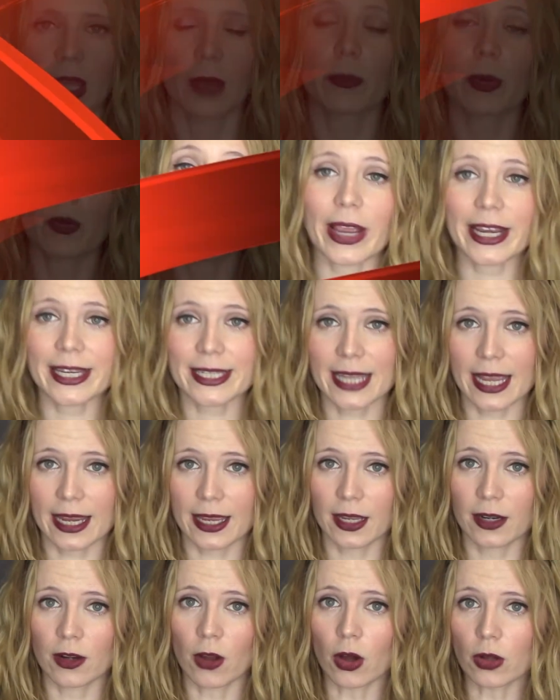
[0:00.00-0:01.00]
But wait a
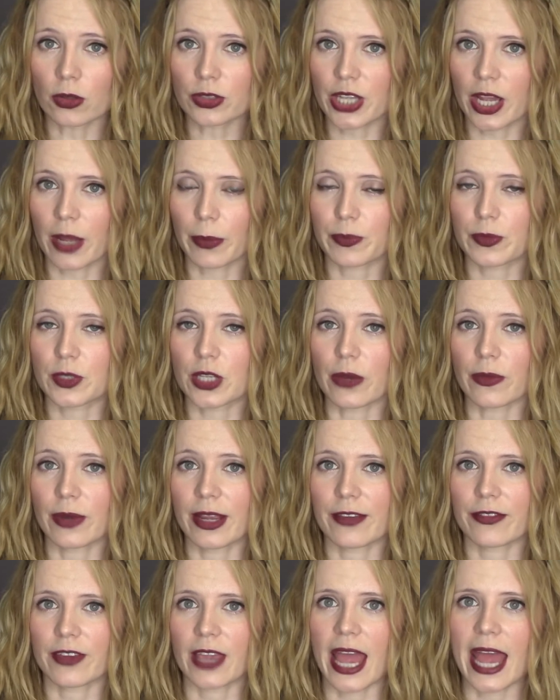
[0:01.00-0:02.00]
second, hold up, don't
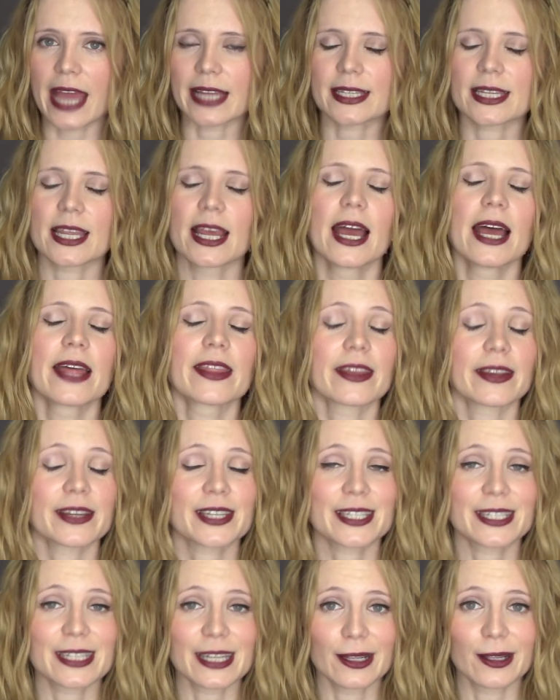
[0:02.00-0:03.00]
leave yet.
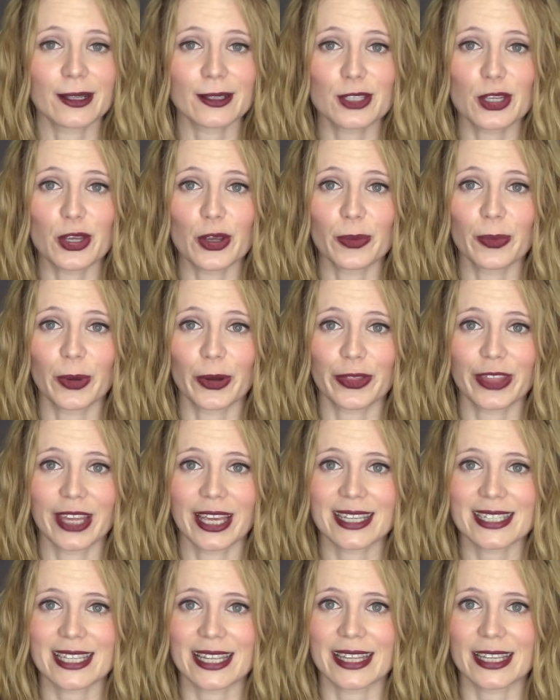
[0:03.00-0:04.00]
There's still two more
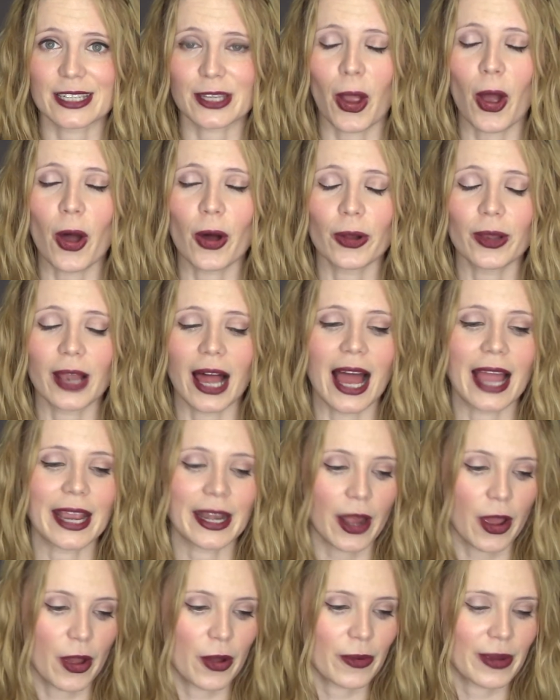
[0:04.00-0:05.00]
things in this haul. I
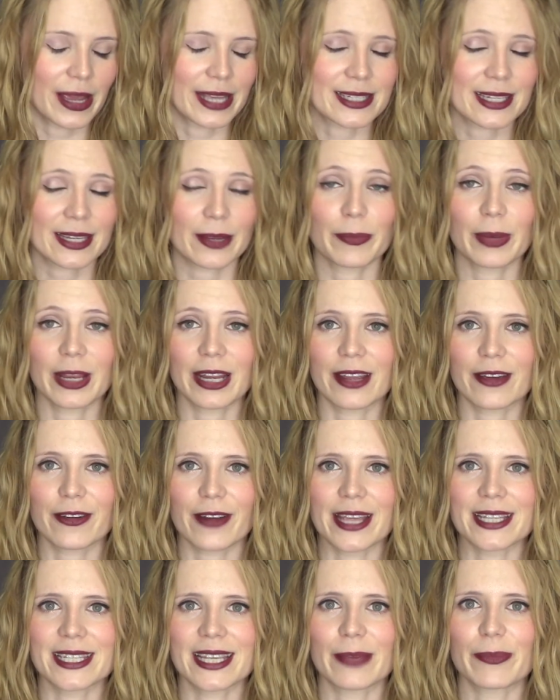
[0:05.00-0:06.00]
know it's completely
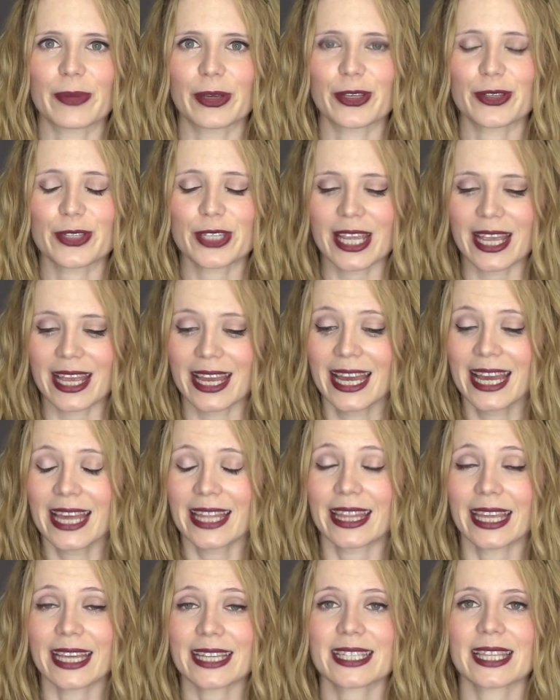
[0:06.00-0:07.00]
crazy, but you see,
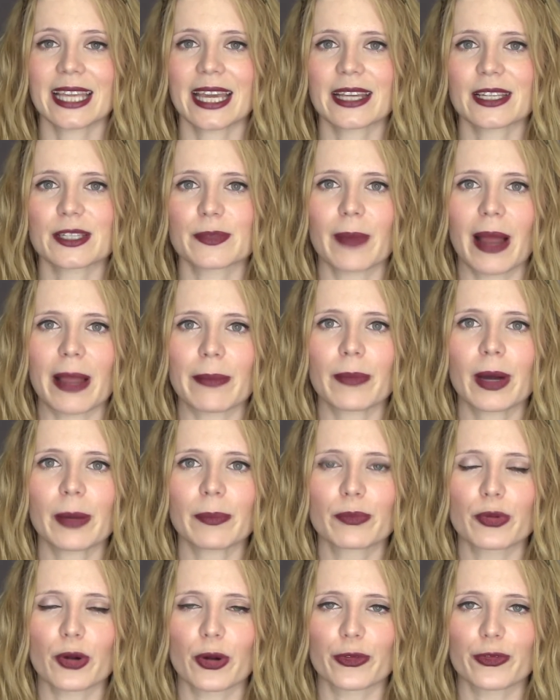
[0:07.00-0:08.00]
these things my
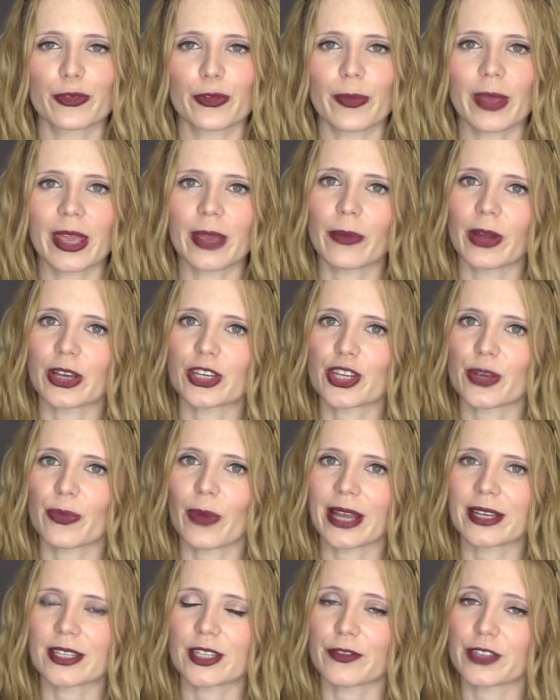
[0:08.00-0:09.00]
mum brought for me when she
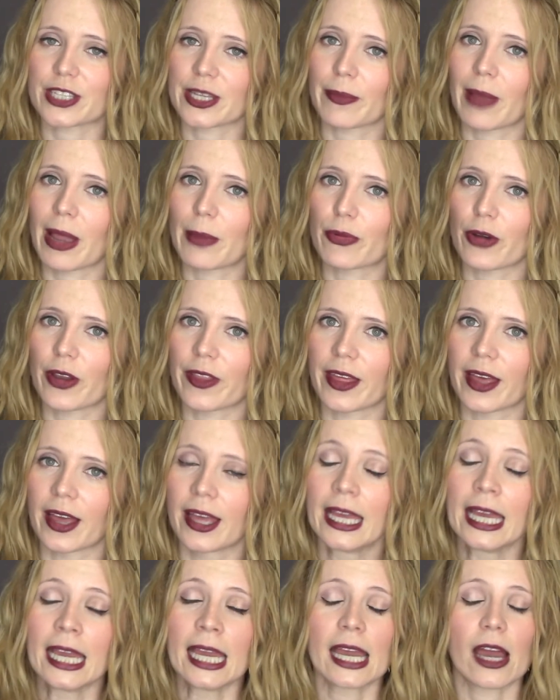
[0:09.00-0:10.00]
went to visit my brother
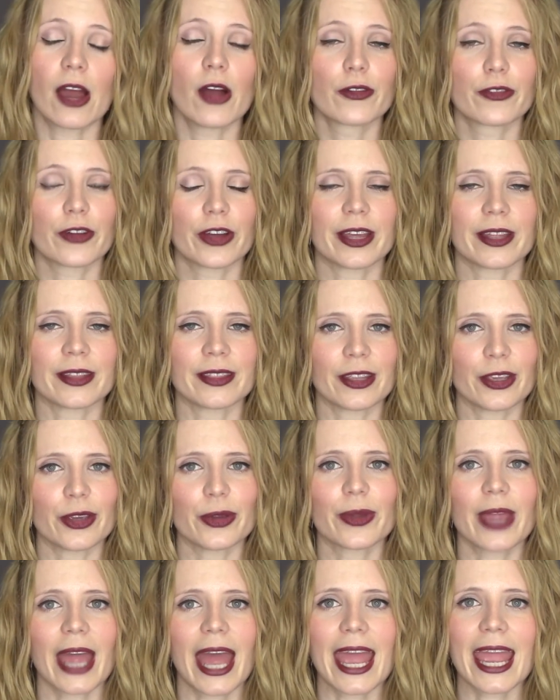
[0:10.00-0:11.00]
over in the
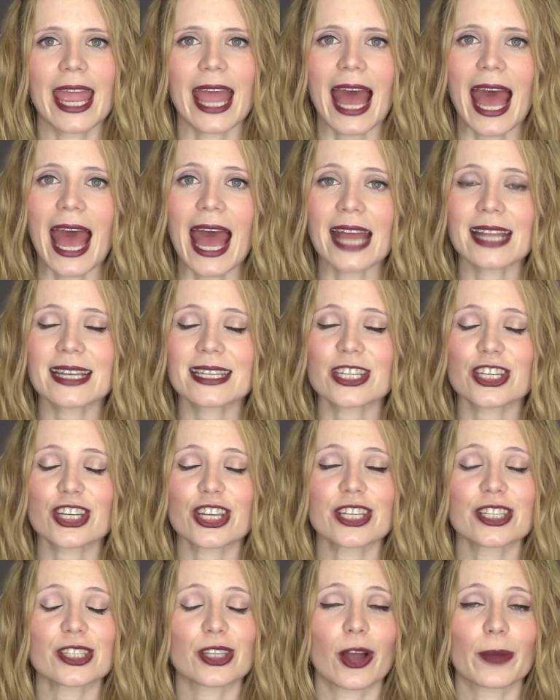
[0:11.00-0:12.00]
UK, and
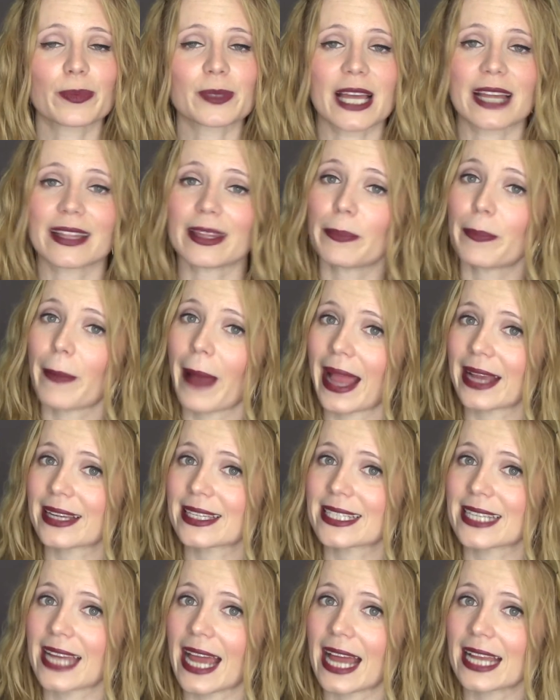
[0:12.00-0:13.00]
she stopped at the Mac
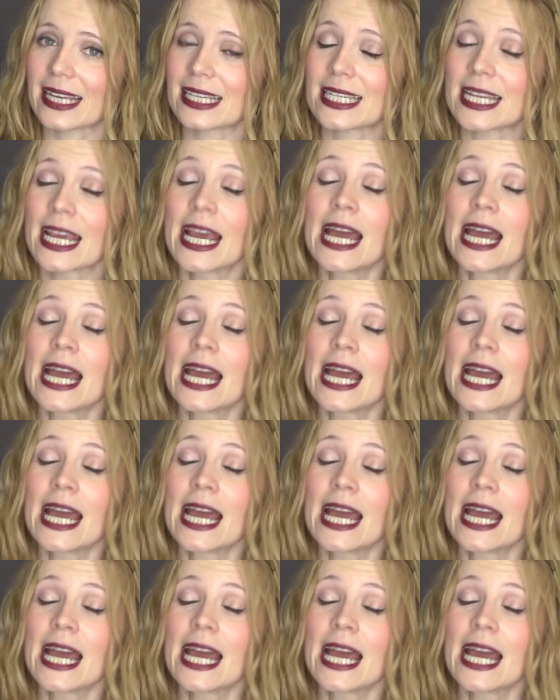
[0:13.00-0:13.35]
stand